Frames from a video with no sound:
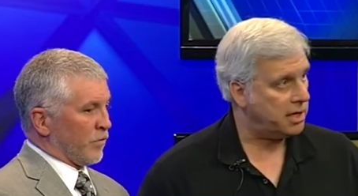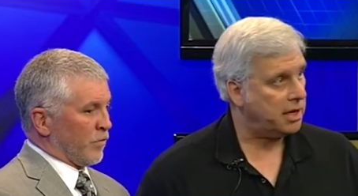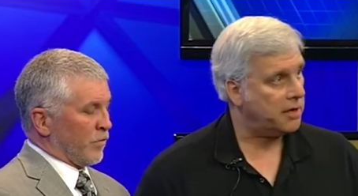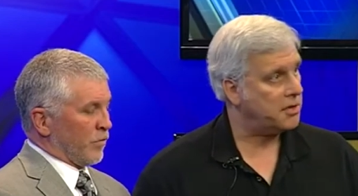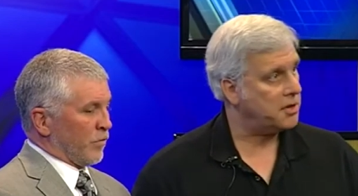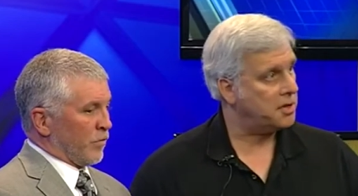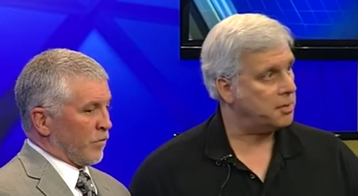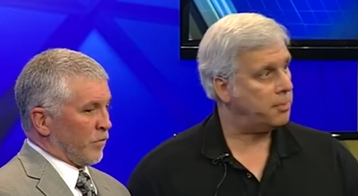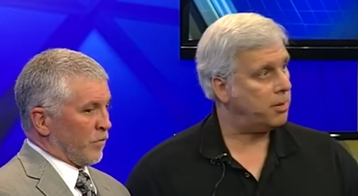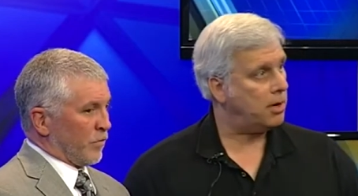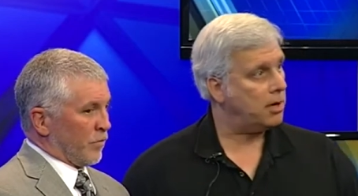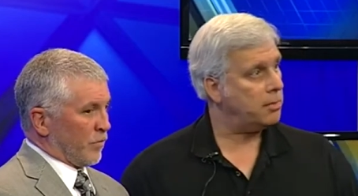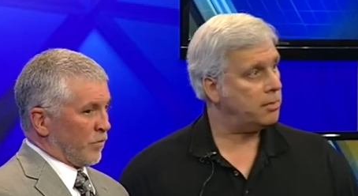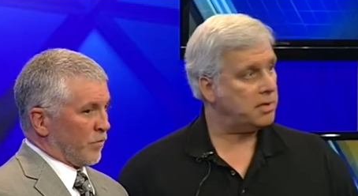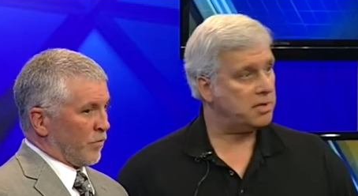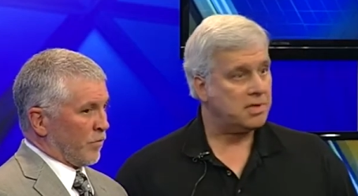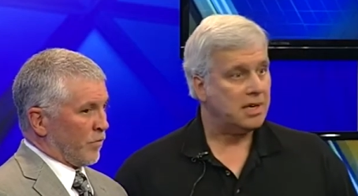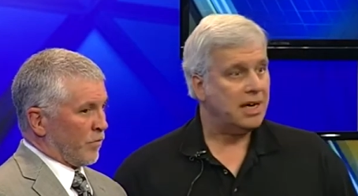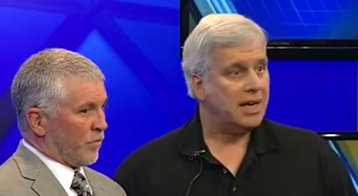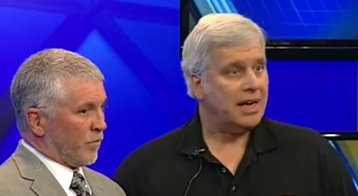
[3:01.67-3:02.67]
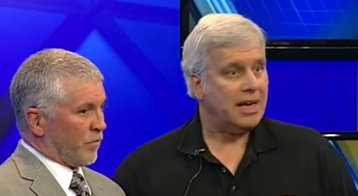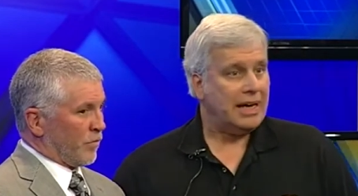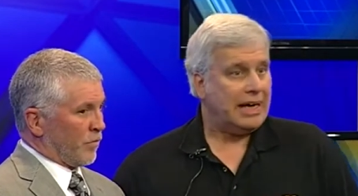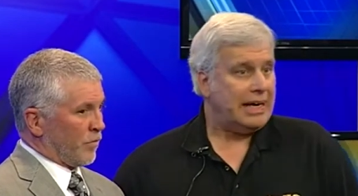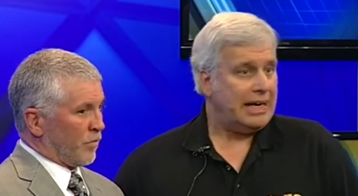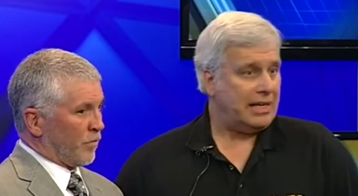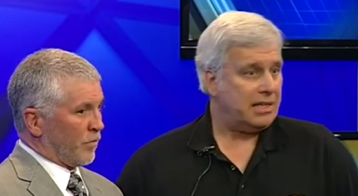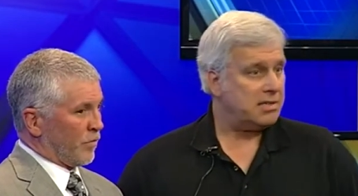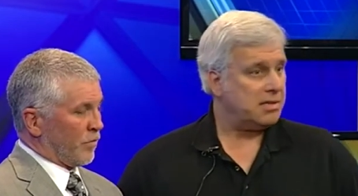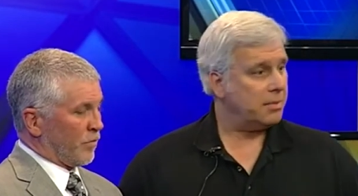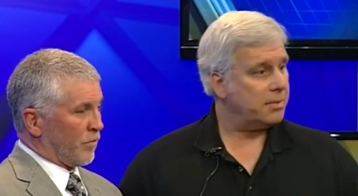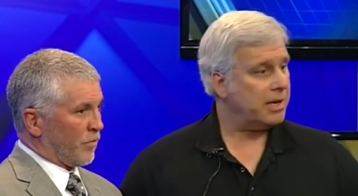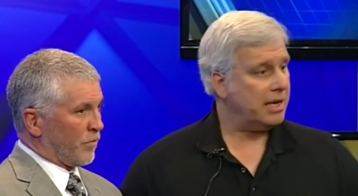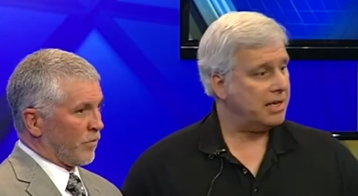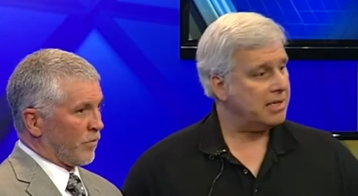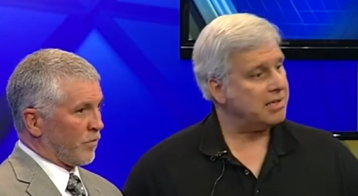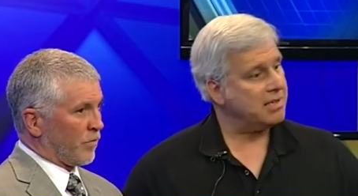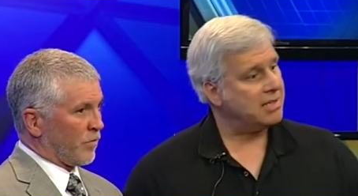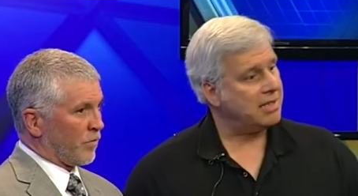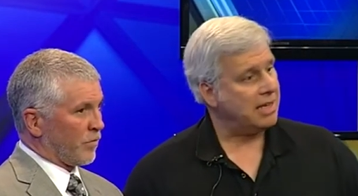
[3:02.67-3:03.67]
Speaker 1: in other departments. In some
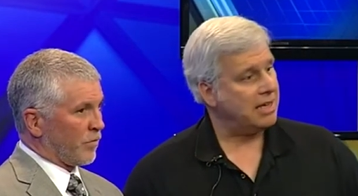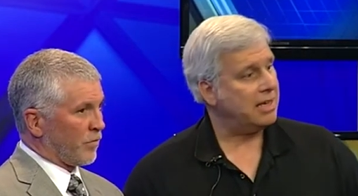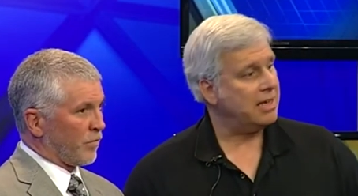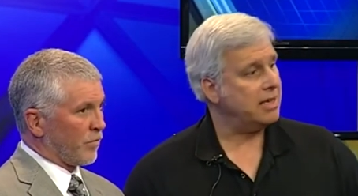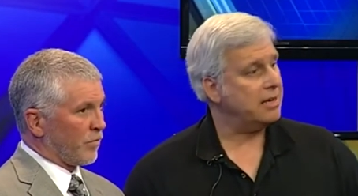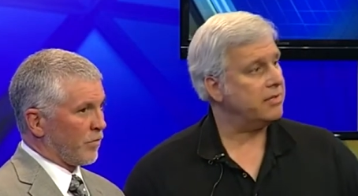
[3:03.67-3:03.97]
cases, taking